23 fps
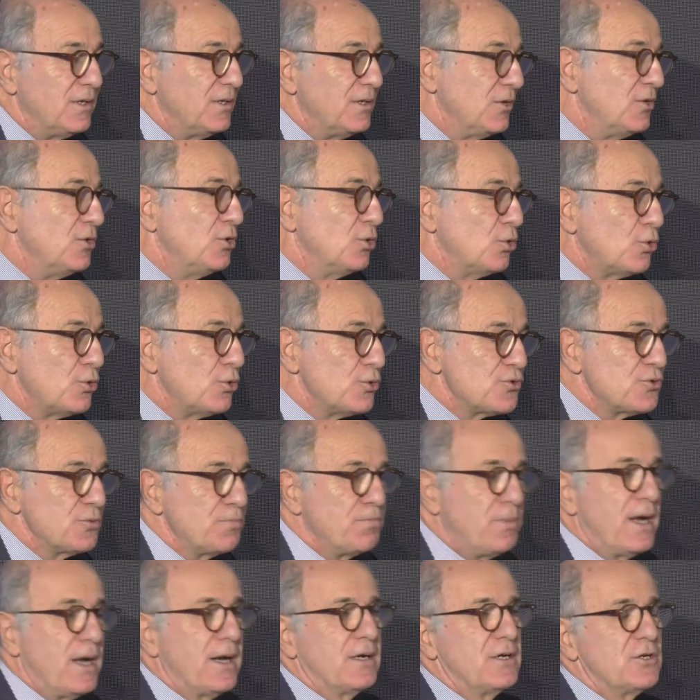those
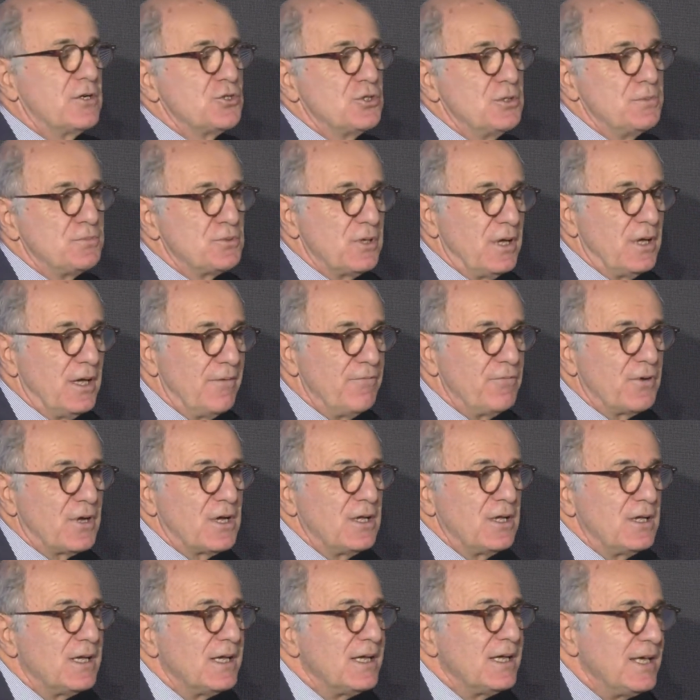partnerships have
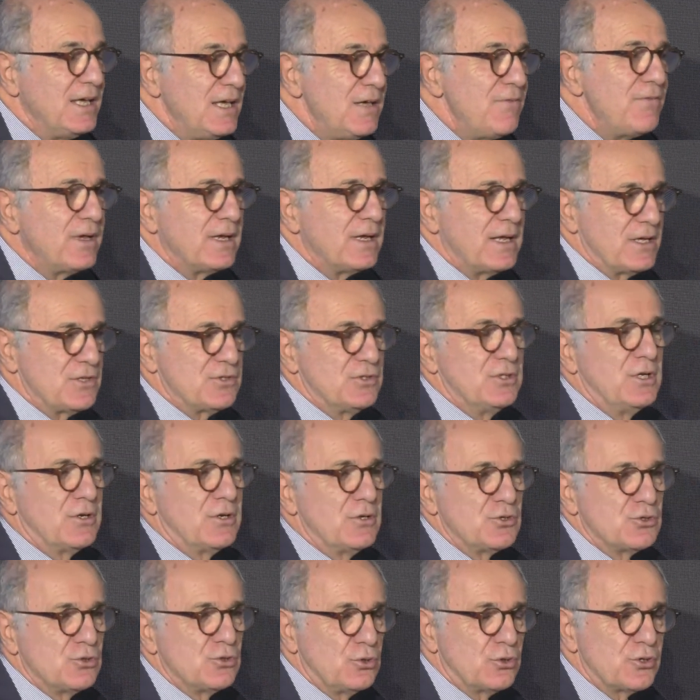given us the
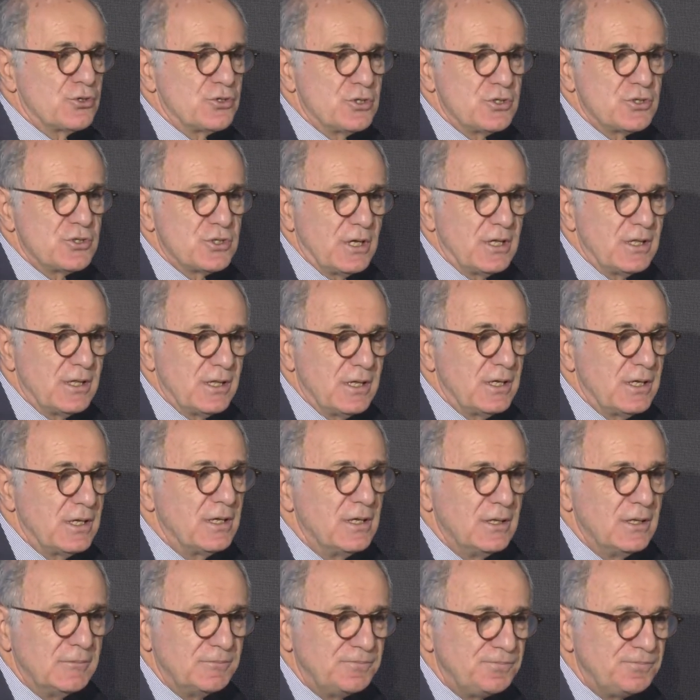resources and the